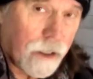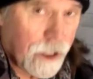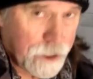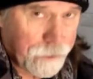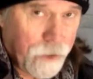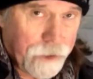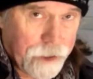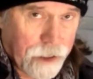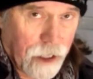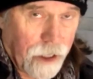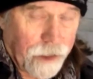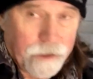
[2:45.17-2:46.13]
I spoke to the
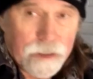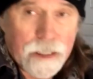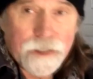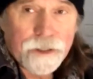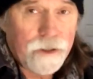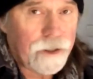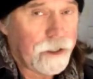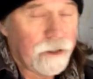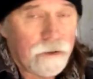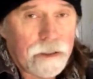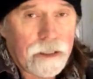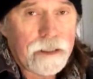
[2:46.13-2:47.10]
guy and I said, look,
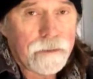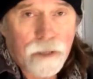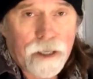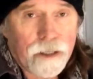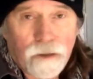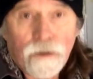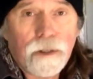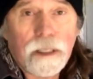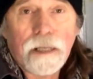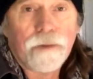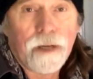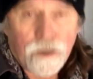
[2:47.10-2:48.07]
I'd like to buy it
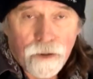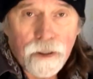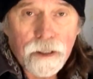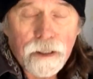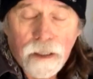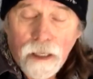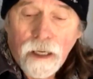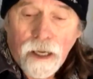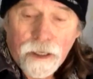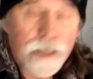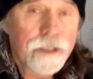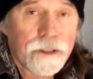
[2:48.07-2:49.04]
locally if I could.
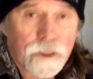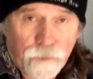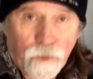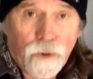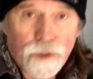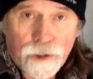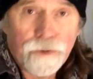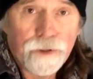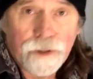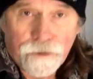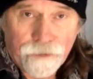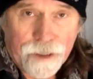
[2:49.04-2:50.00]
I'd like to support you
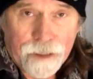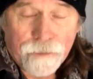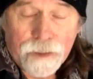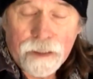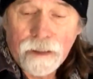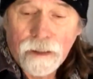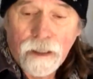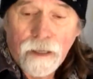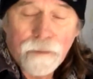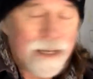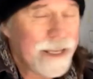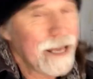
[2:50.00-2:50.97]
and your family,
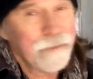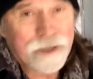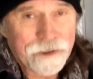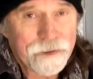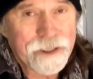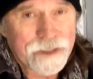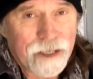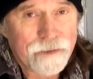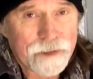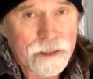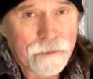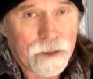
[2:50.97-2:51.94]
but I can't pay 3
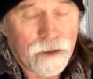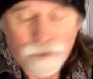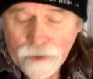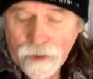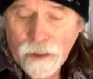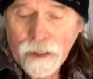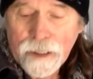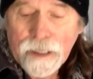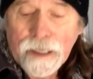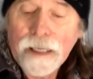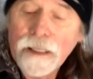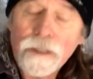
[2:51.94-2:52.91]
times the amount.
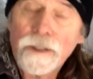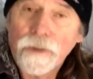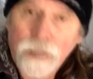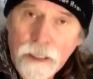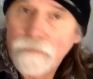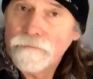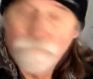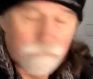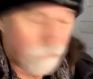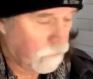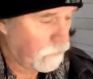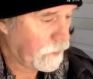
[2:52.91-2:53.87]
And so he
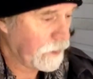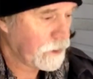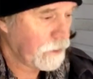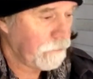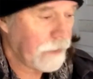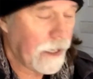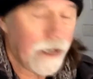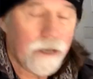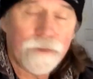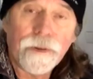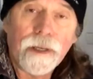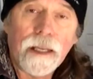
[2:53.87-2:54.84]
did some
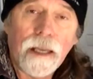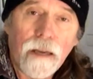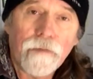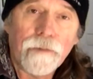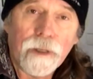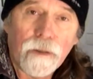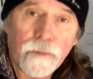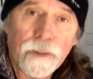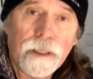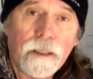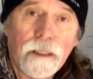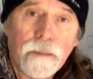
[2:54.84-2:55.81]
math and he gave me a
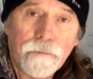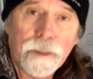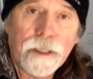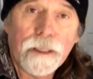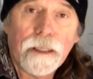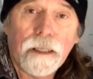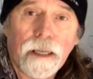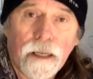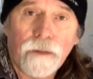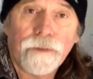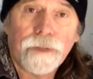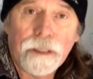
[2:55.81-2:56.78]
really big,
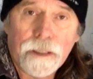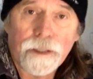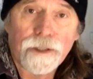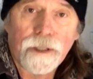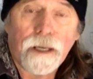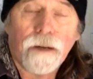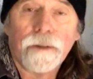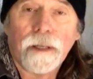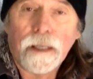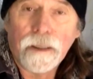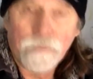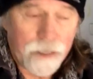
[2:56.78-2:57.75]
healthy discount
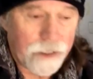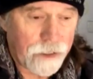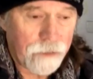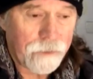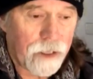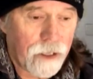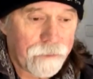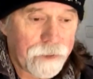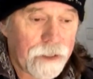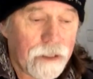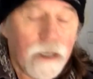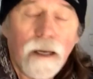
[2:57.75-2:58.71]
that made him happy